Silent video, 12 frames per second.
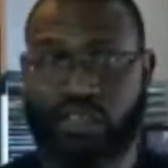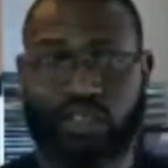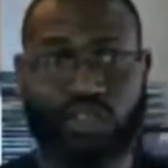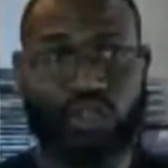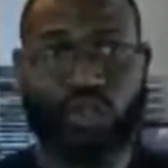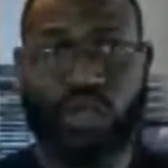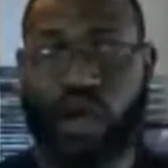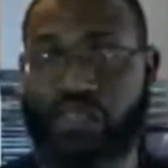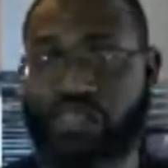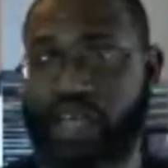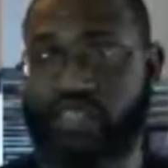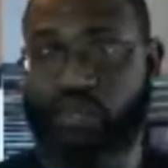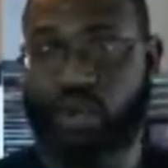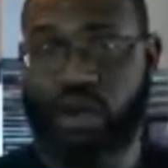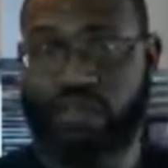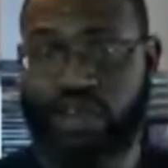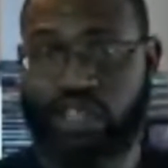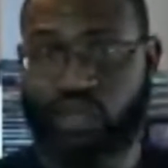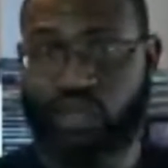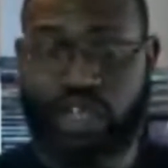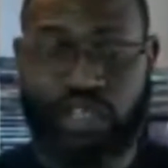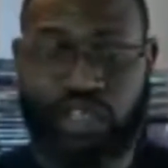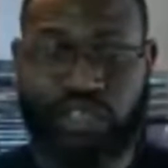The shoe costs like $1,200. They're